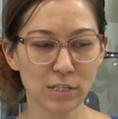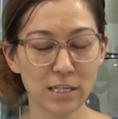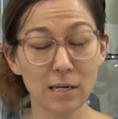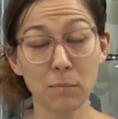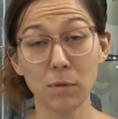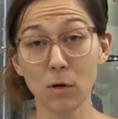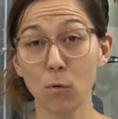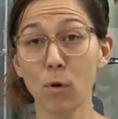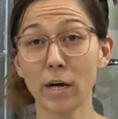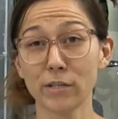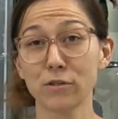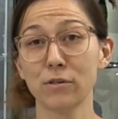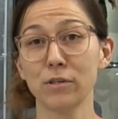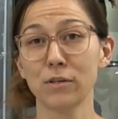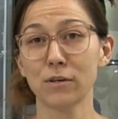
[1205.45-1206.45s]
He can be a
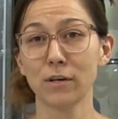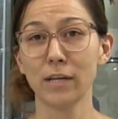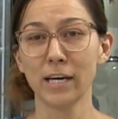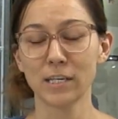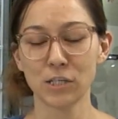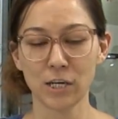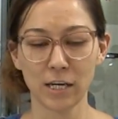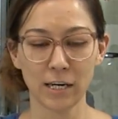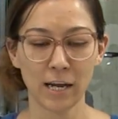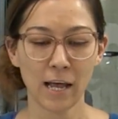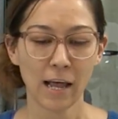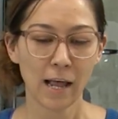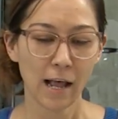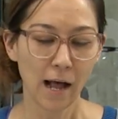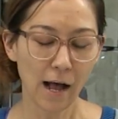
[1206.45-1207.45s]
Watcher in your collection.
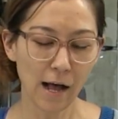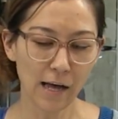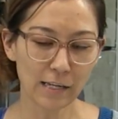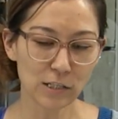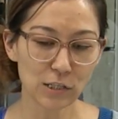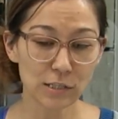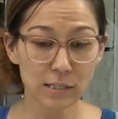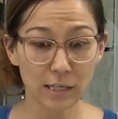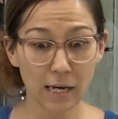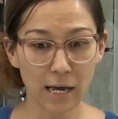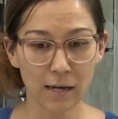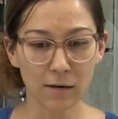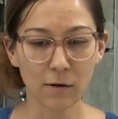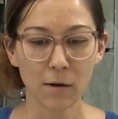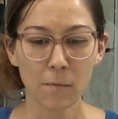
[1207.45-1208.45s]
Just
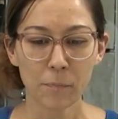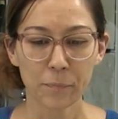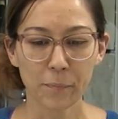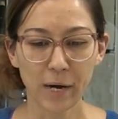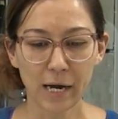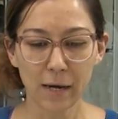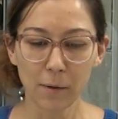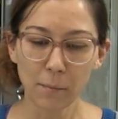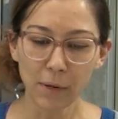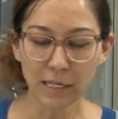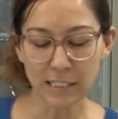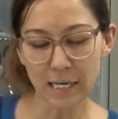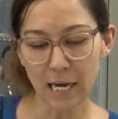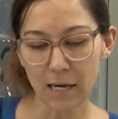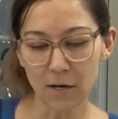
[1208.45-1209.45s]
again, my
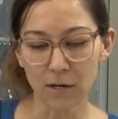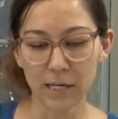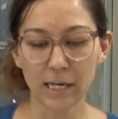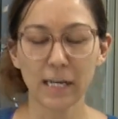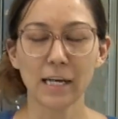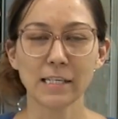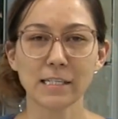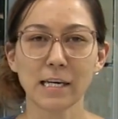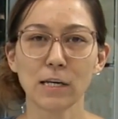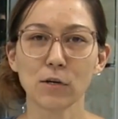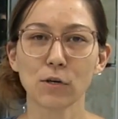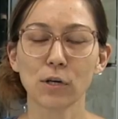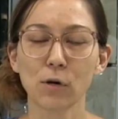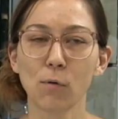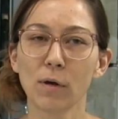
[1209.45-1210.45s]
take on it is that you're
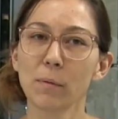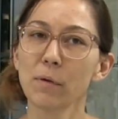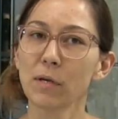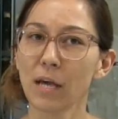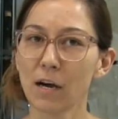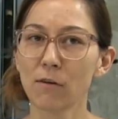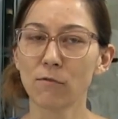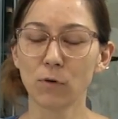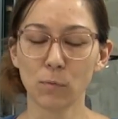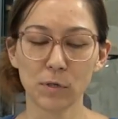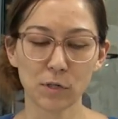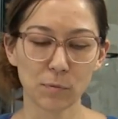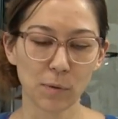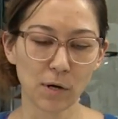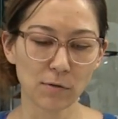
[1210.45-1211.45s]
going to want to be careful when
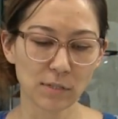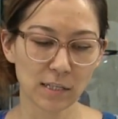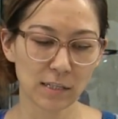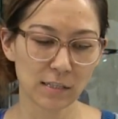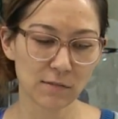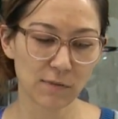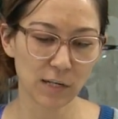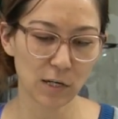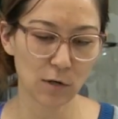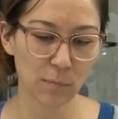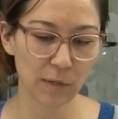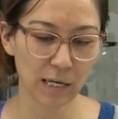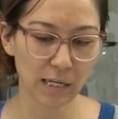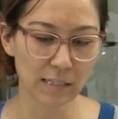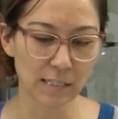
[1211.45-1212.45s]
you're posing this figure
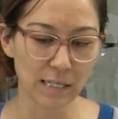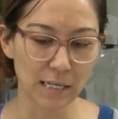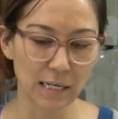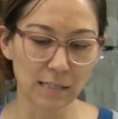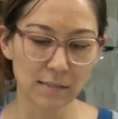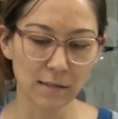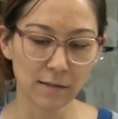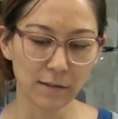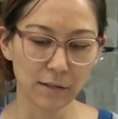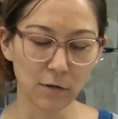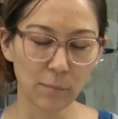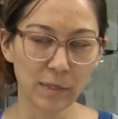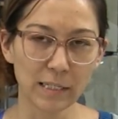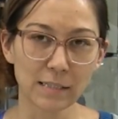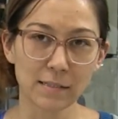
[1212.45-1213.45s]
because he is a little
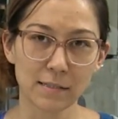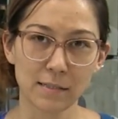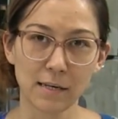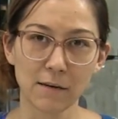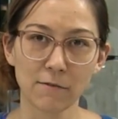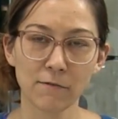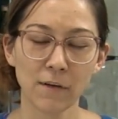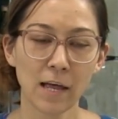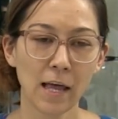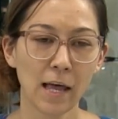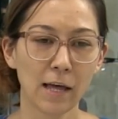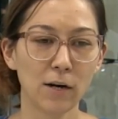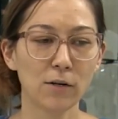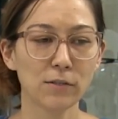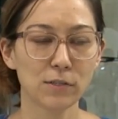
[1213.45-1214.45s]
bit stiff,
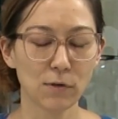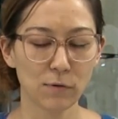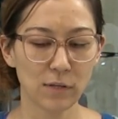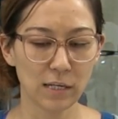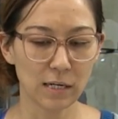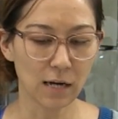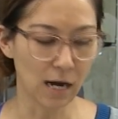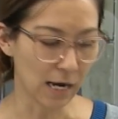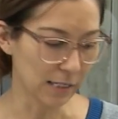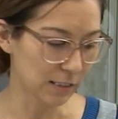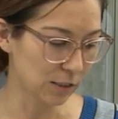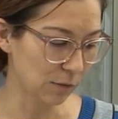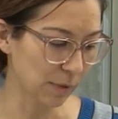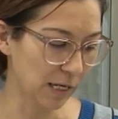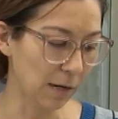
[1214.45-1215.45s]
and also the
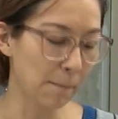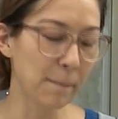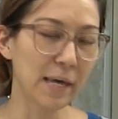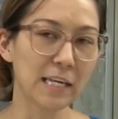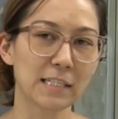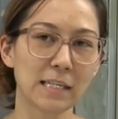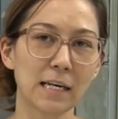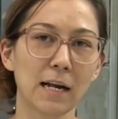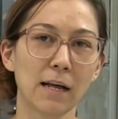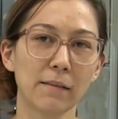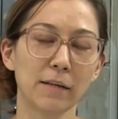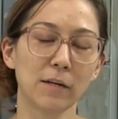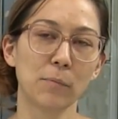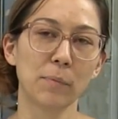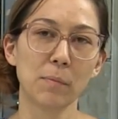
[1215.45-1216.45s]
costuming makes it a
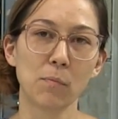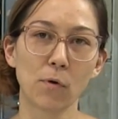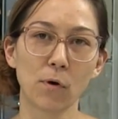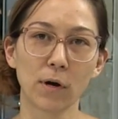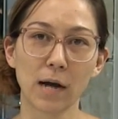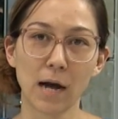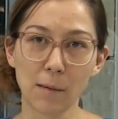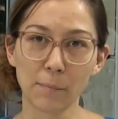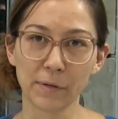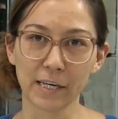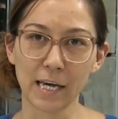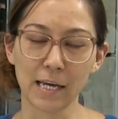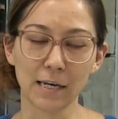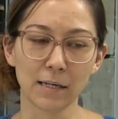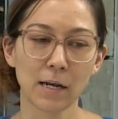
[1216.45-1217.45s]
little bit more
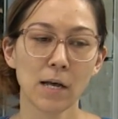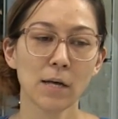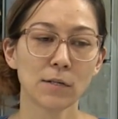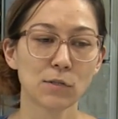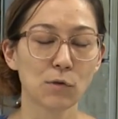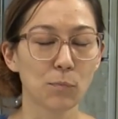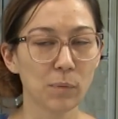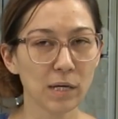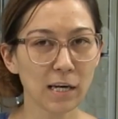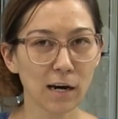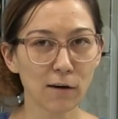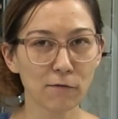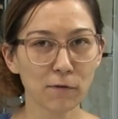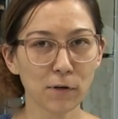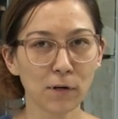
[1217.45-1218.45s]
complicated. So be
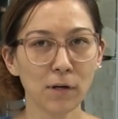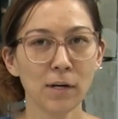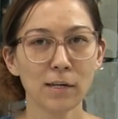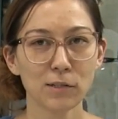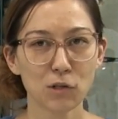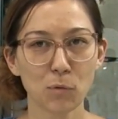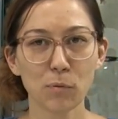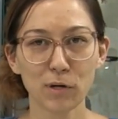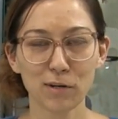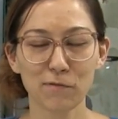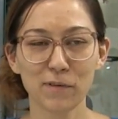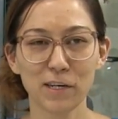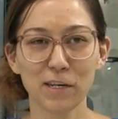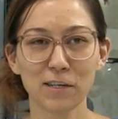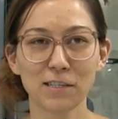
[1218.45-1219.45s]
careful, don't break your
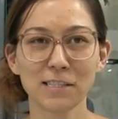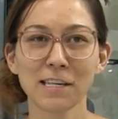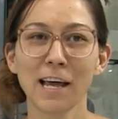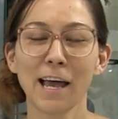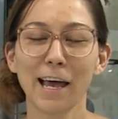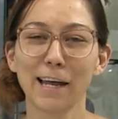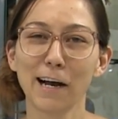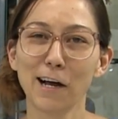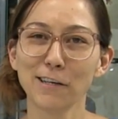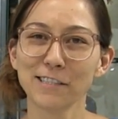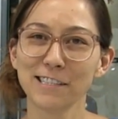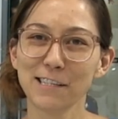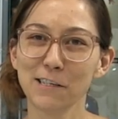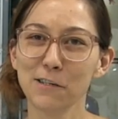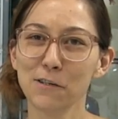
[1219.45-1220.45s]
figures, and I'll
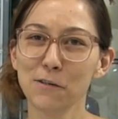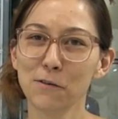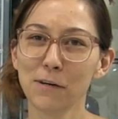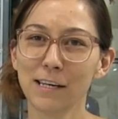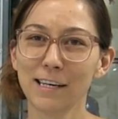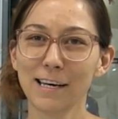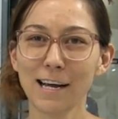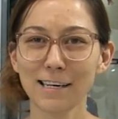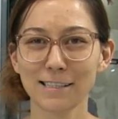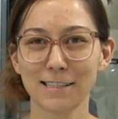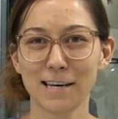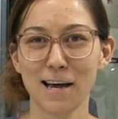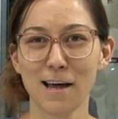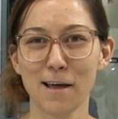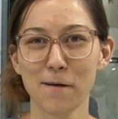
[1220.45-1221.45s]
see you next
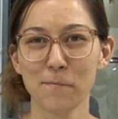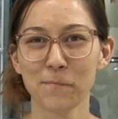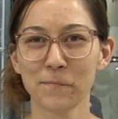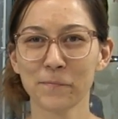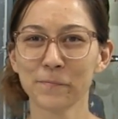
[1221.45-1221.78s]
time.